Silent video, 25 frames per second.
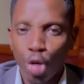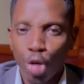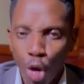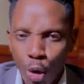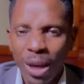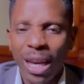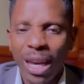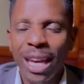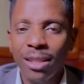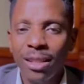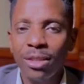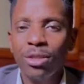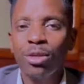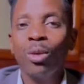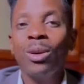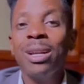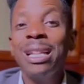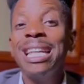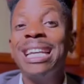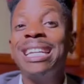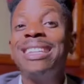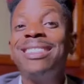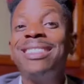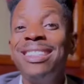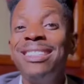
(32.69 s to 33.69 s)
Tokens
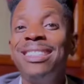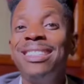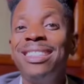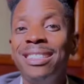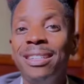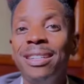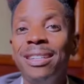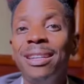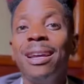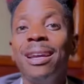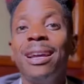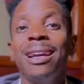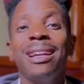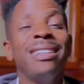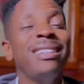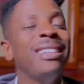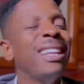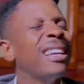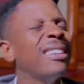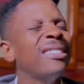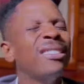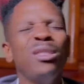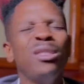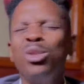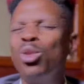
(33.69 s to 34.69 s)
or electricity
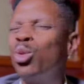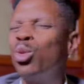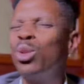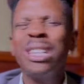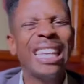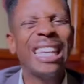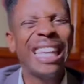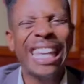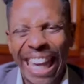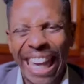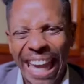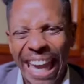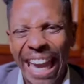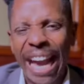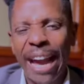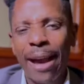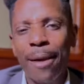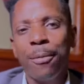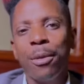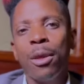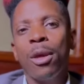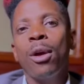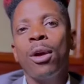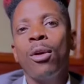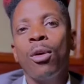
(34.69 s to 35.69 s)
does not
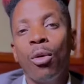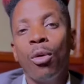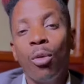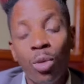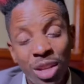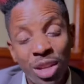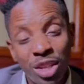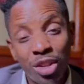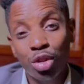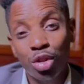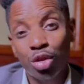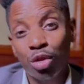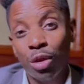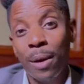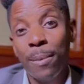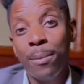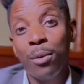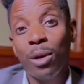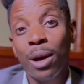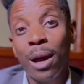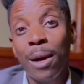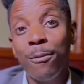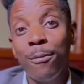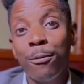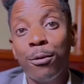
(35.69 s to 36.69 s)
care which
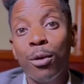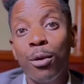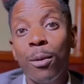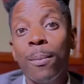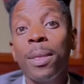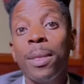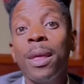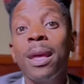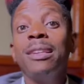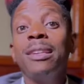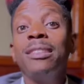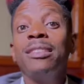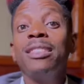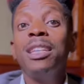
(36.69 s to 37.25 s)
tribe you come from.